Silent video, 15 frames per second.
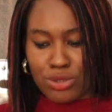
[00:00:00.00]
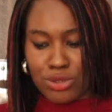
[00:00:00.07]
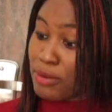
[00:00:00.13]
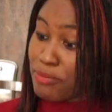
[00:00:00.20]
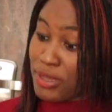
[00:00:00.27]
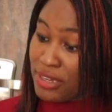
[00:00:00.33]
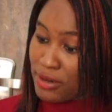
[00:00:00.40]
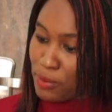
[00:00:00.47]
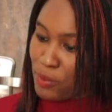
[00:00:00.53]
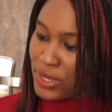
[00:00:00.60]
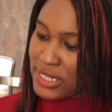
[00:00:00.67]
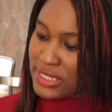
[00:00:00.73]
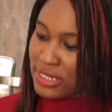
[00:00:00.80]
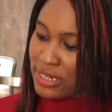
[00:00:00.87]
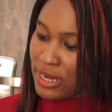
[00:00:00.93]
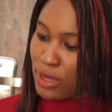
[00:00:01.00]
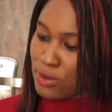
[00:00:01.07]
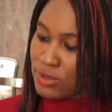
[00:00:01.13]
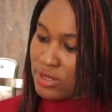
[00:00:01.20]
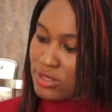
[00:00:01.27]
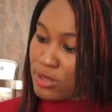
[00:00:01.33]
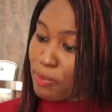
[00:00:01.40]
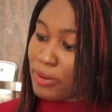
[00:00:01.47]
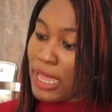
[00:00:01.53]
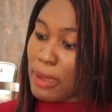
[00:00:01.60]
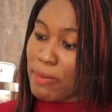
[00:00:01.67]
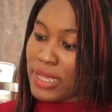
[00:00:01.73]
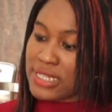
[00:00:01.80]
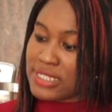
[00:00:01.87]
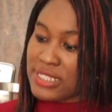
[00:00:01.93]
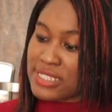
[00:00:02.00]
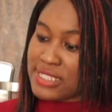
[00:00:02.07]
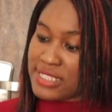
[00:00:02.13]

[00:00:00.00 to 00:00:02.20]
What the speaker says: The medium weighted now, supply medicine